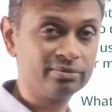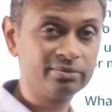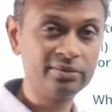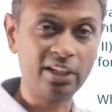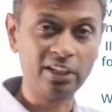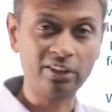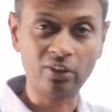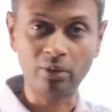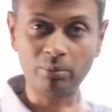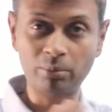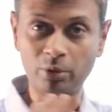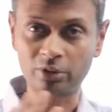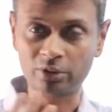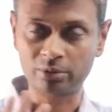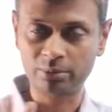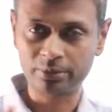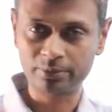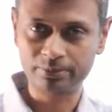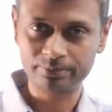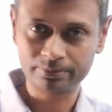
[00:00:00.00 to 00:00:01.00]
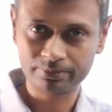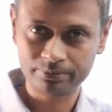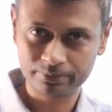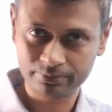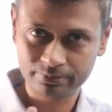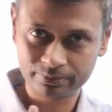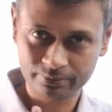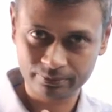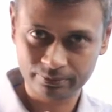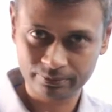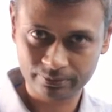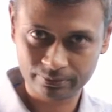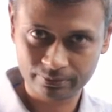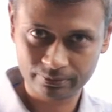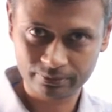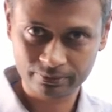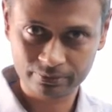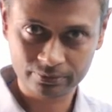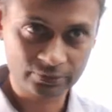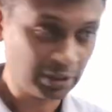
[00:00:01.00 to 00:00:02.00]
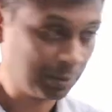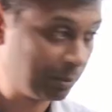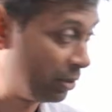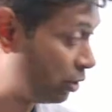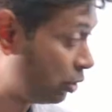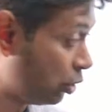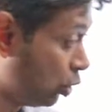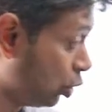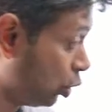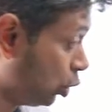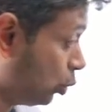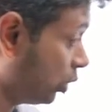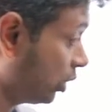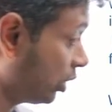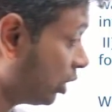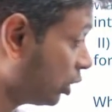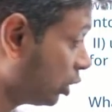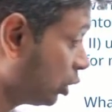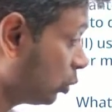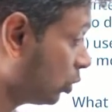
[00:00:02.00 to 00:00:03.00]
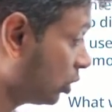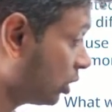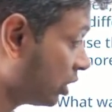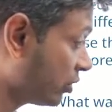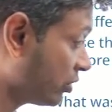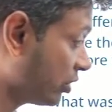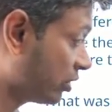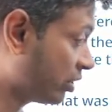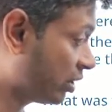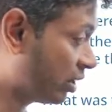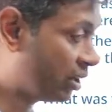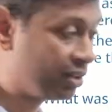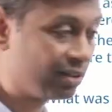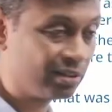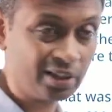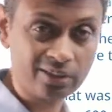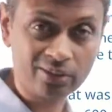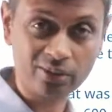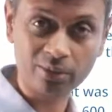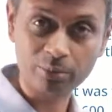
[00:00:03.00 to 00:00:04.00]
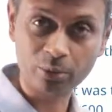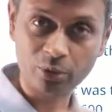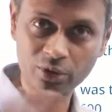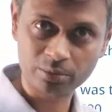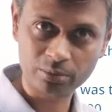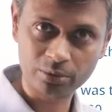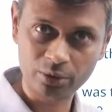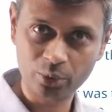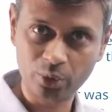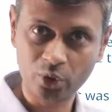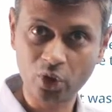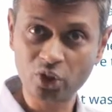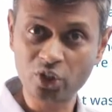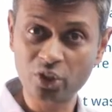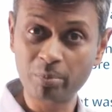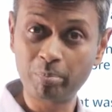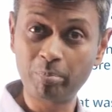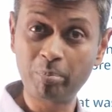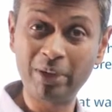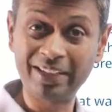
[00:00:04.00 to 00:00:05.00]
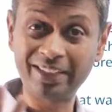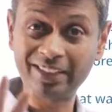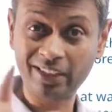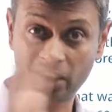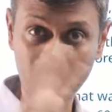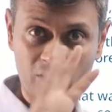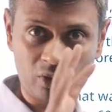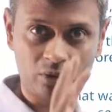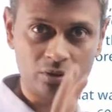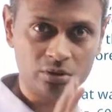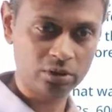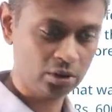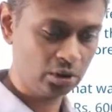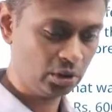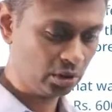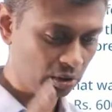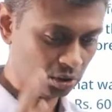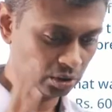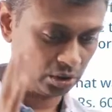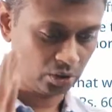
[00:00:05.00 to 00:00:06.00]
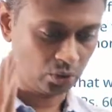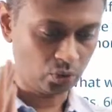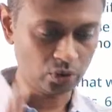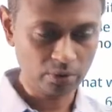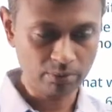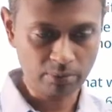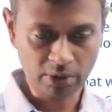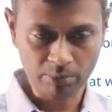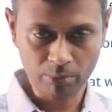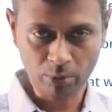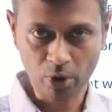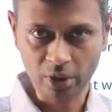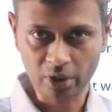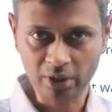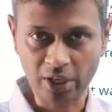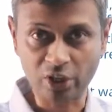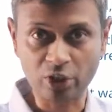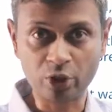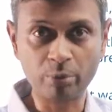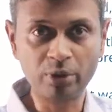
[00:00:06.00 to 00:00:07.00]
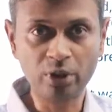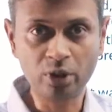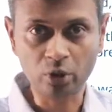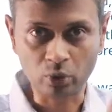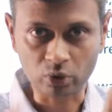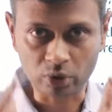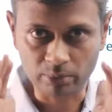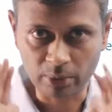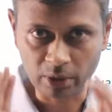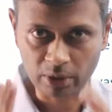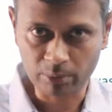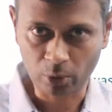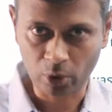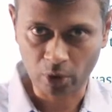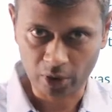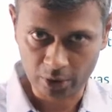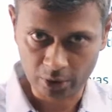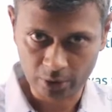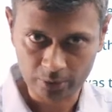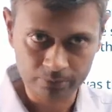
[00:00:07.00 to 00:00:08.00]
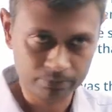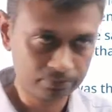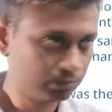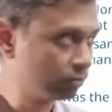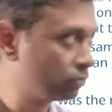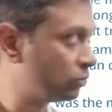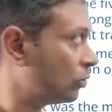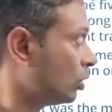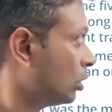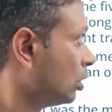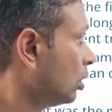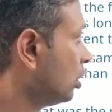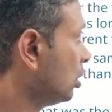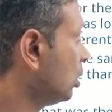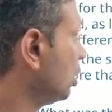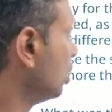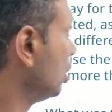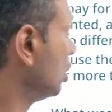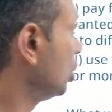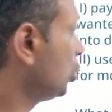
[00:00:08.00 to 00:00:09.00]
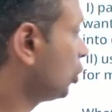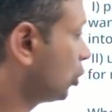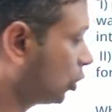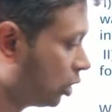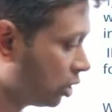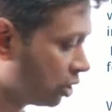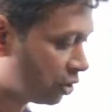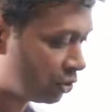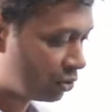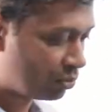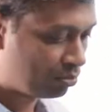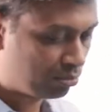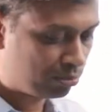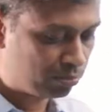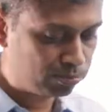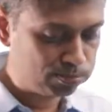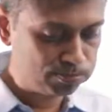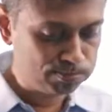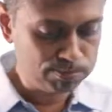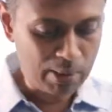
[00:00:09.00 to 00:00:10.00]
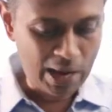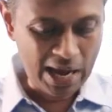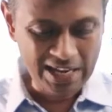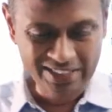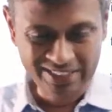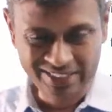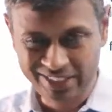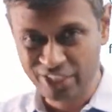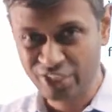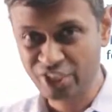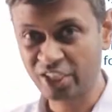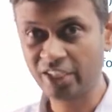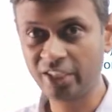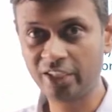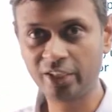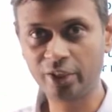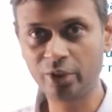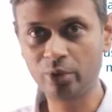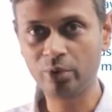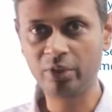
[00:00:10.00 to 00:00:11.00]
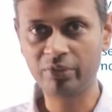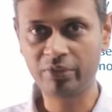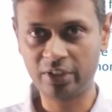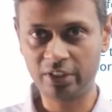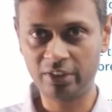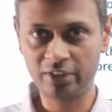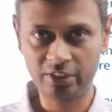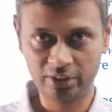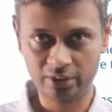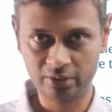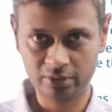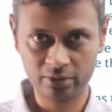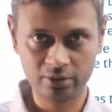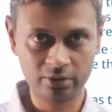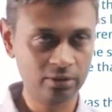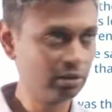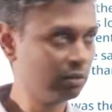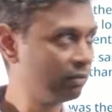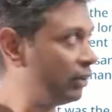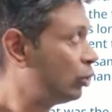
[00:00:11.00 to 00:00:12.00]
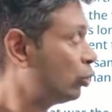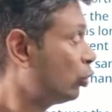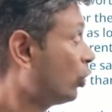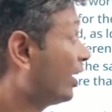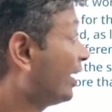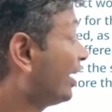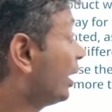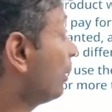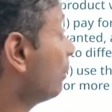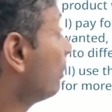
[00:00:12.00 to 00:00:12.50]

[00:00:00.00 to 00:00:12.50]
That's not possible. I mean, 200, 200, 600, that's not possible. You cannot split across. The 1000 buck product has to be the 1000 buck product. You cannot partition it into different things. And so you can get